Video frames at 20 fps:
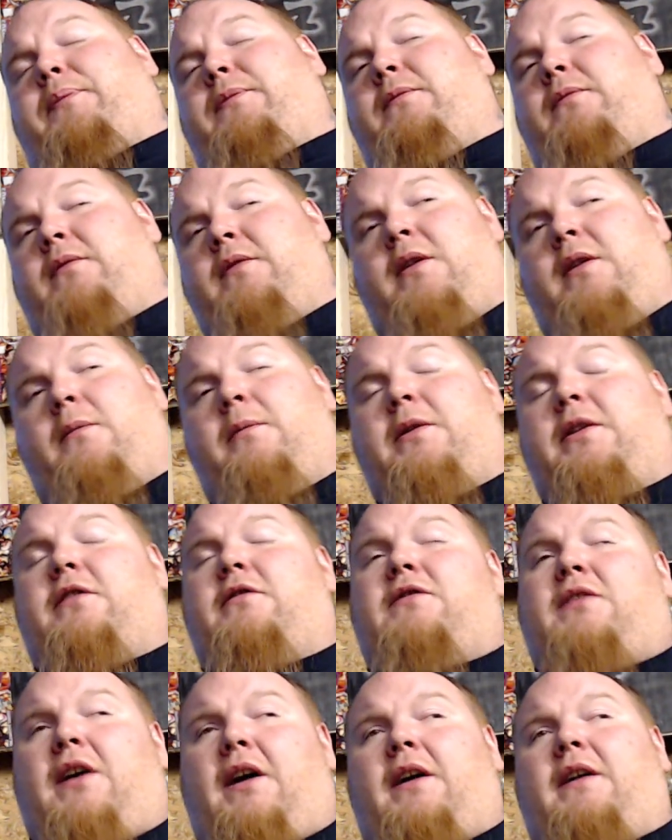When you're
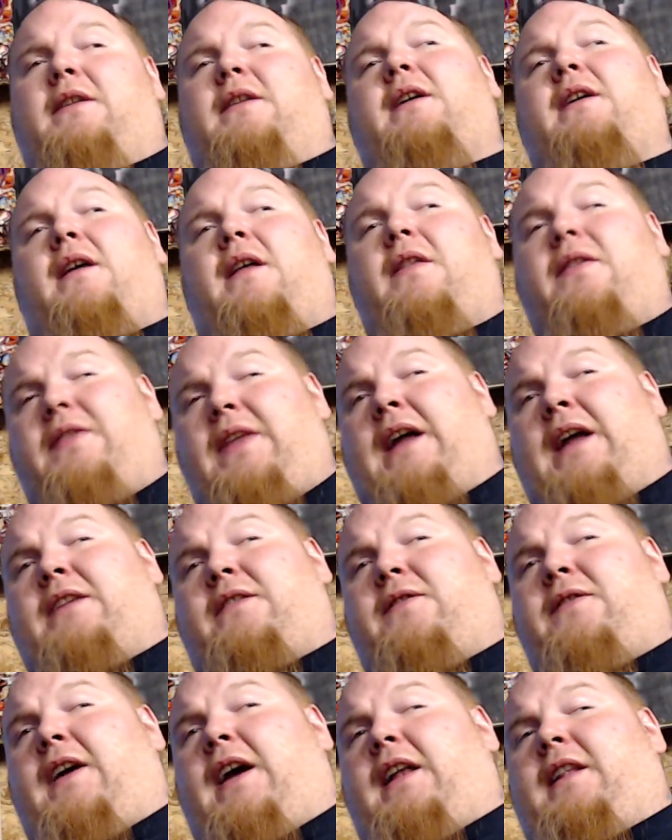done. That's
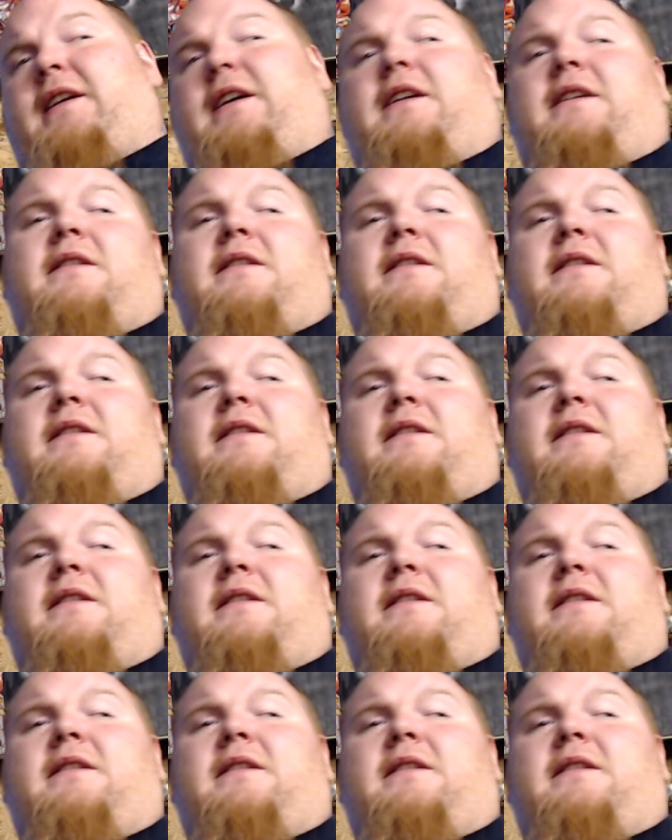failing.